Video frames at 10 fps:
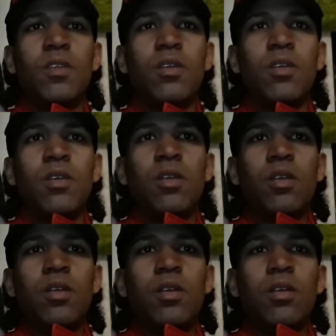
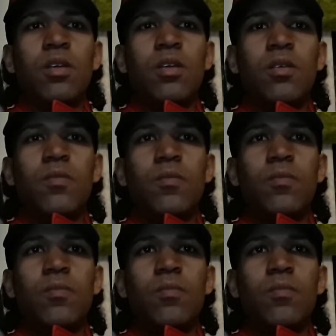(no one is talking)